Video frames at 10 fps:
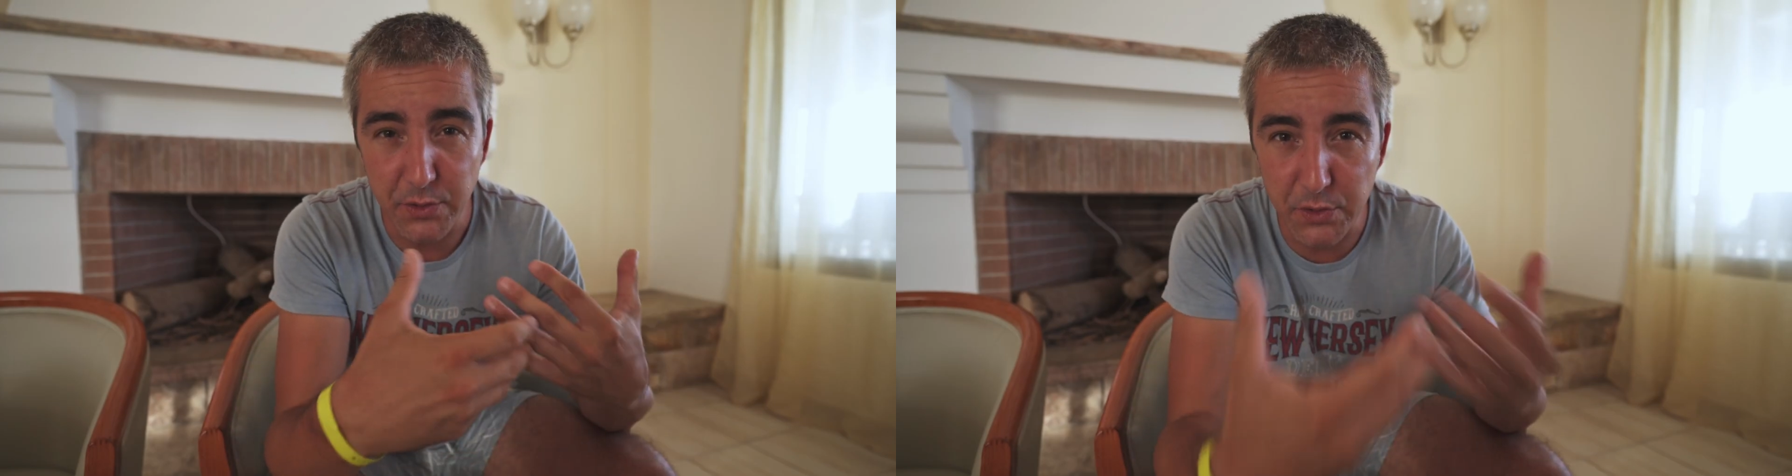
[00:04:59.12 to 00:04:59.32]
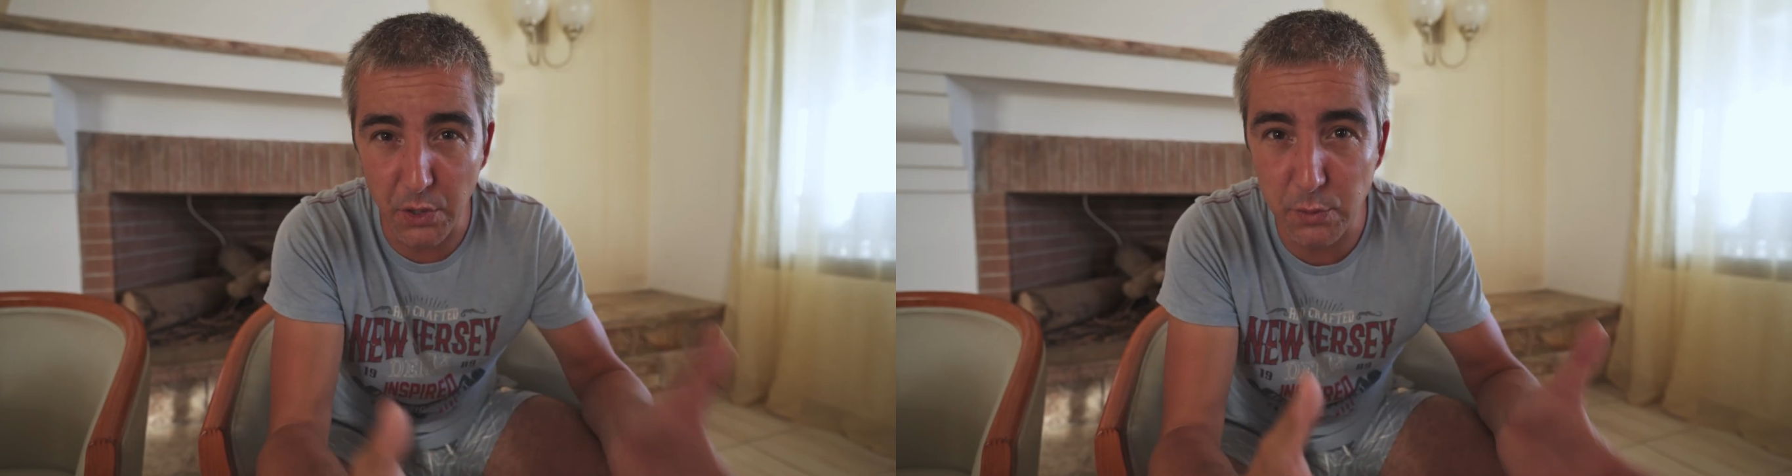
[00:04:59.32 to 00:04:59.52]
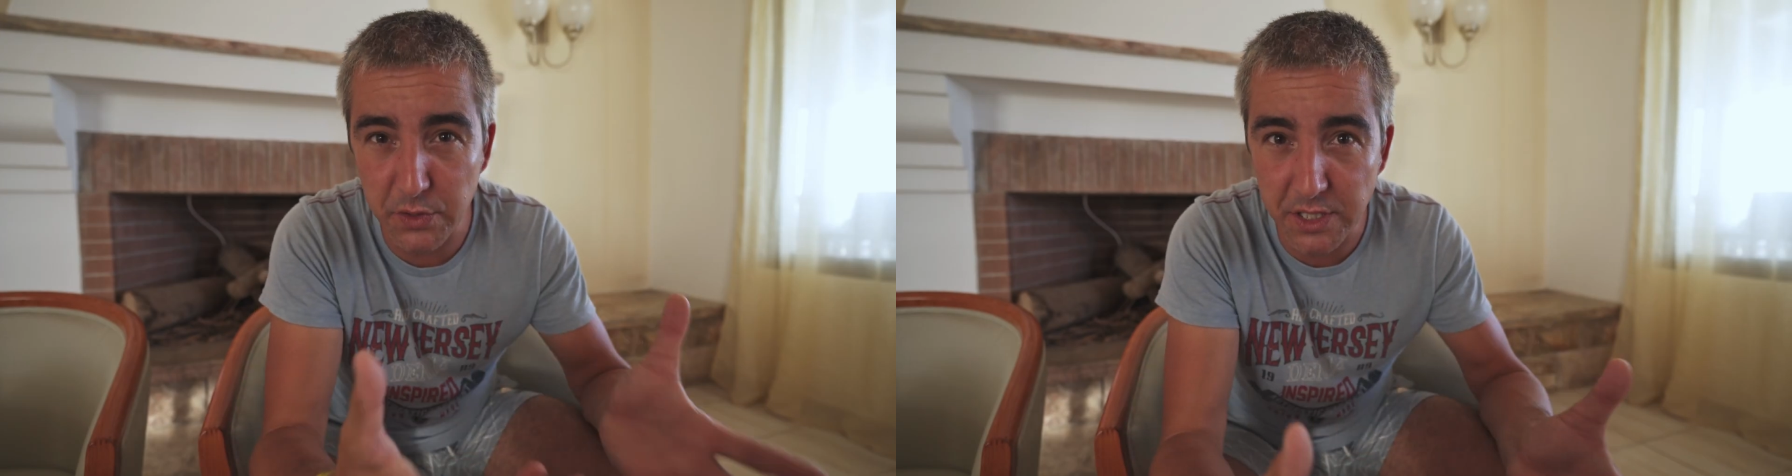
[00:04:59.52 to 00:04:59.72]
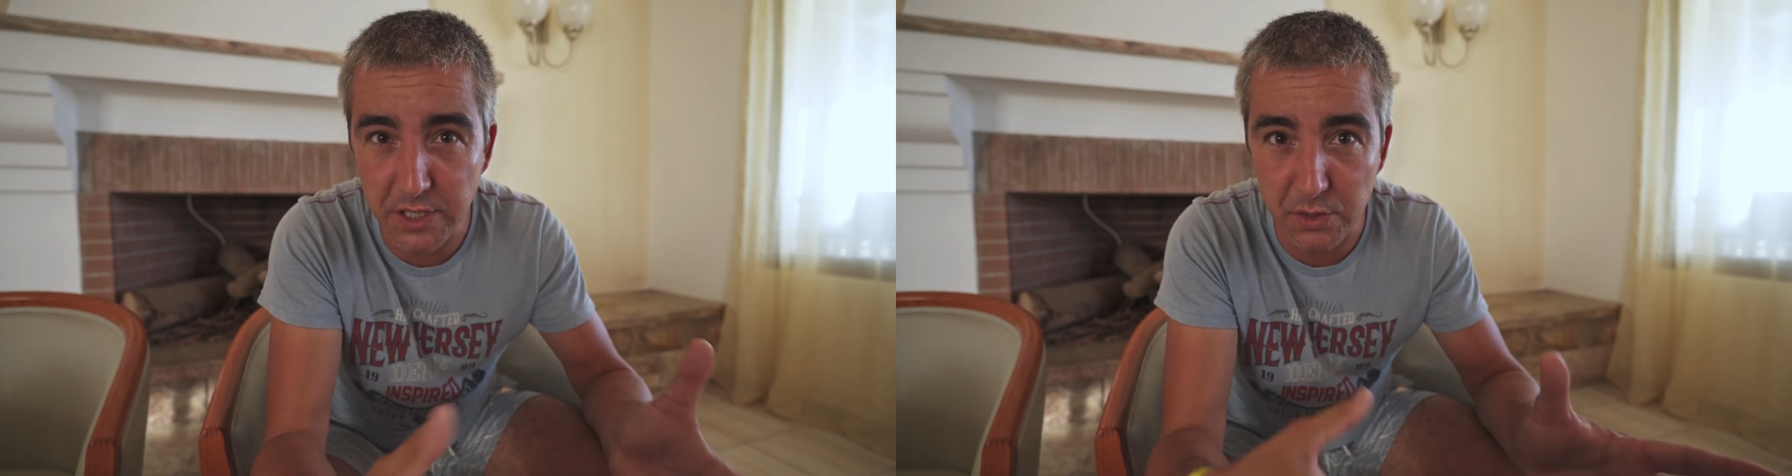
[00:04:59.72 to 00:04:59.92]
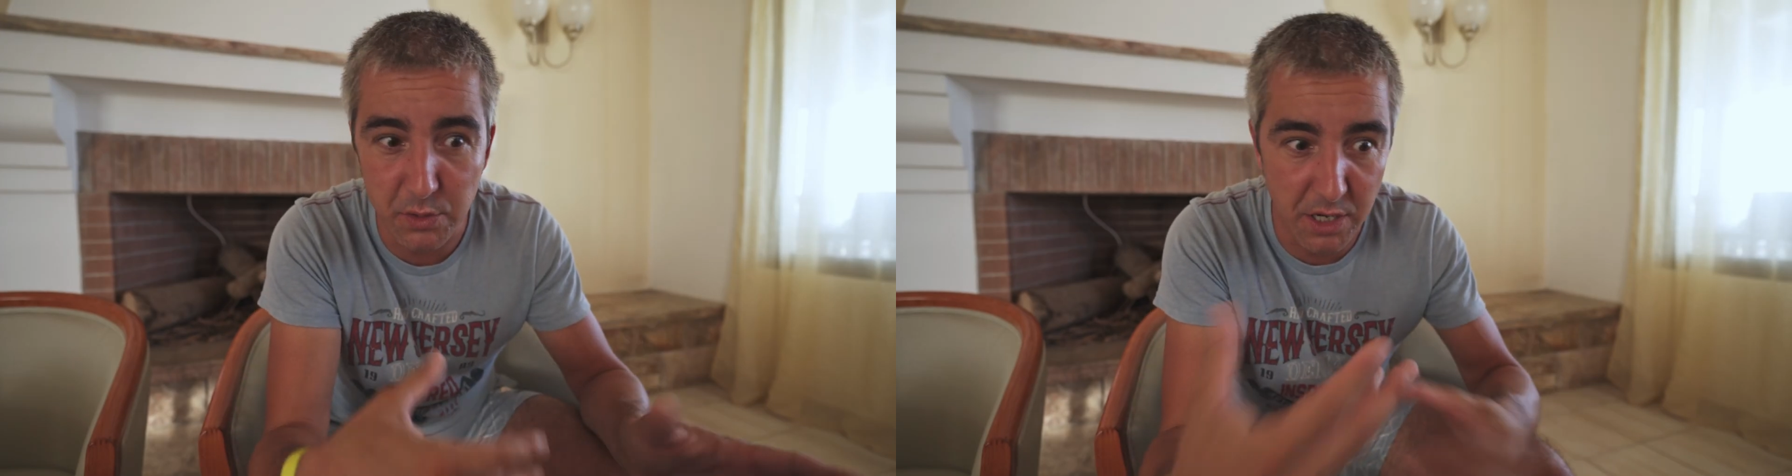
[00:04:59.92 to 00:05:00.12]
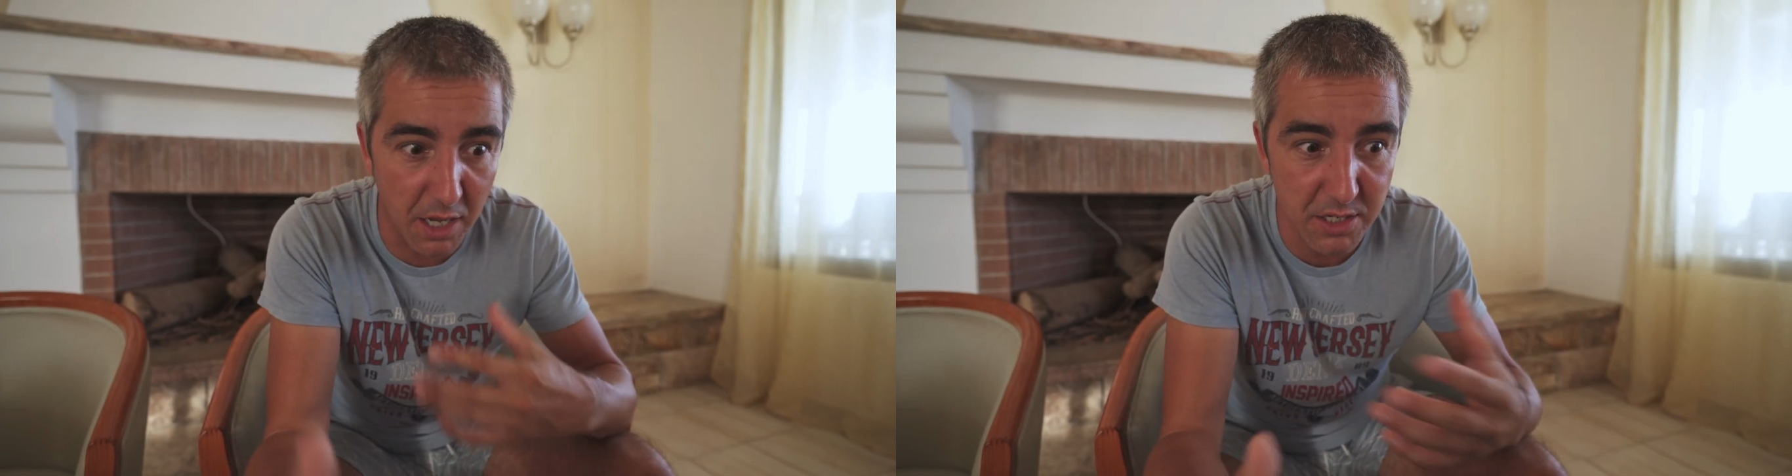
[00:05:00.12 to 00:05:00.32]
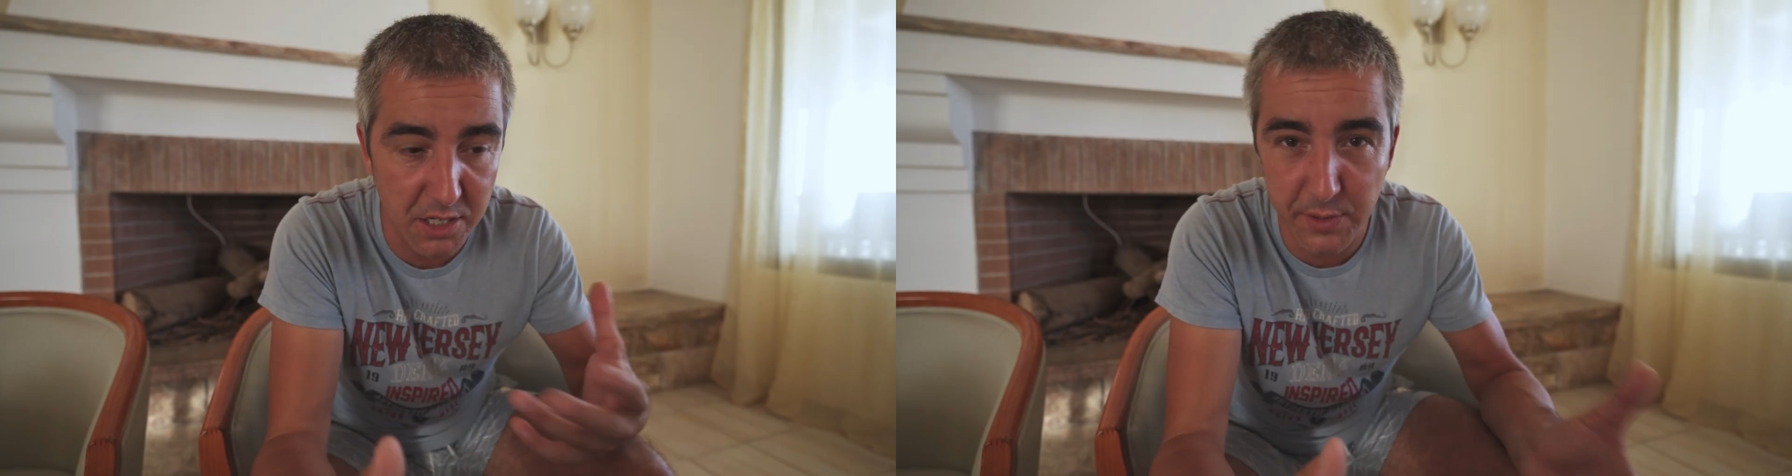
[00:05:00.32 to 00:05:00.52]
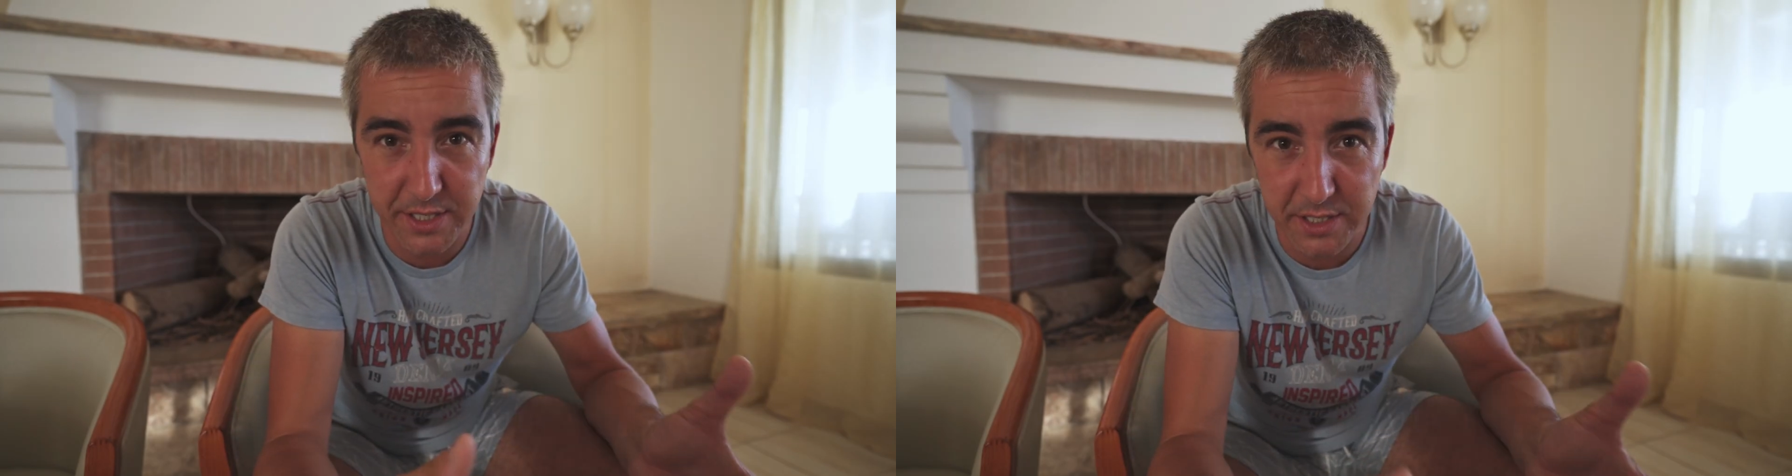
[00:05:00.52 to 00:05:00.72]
you don't need to color grade